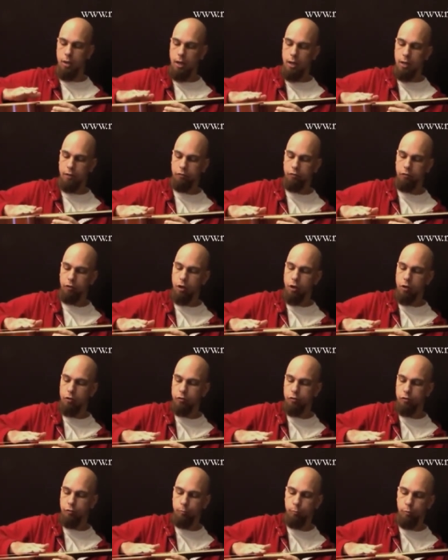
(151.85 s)
as
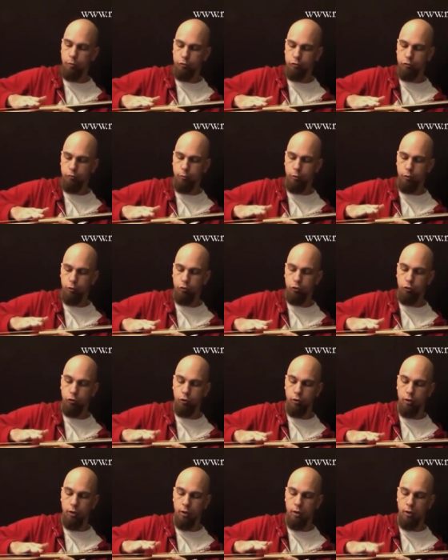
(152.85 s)
close as possible to
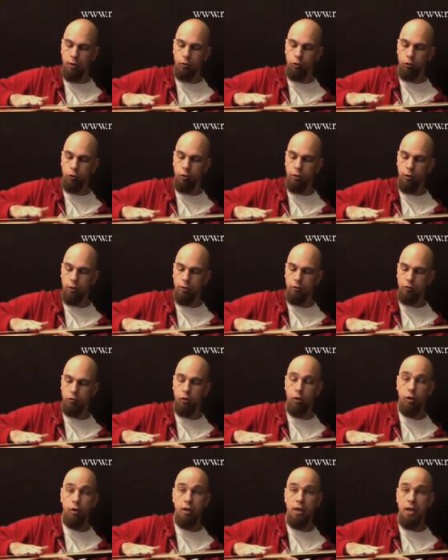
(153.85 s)
the to the
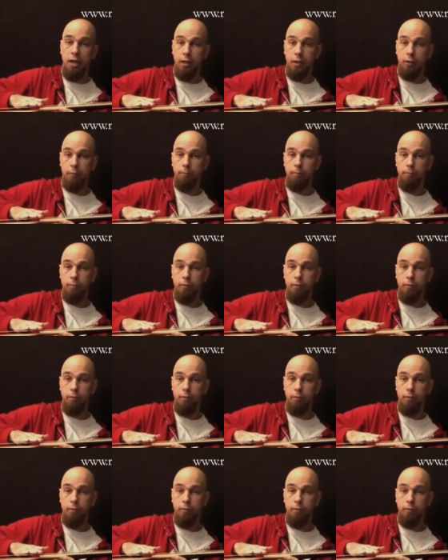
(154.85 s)
guitar neck,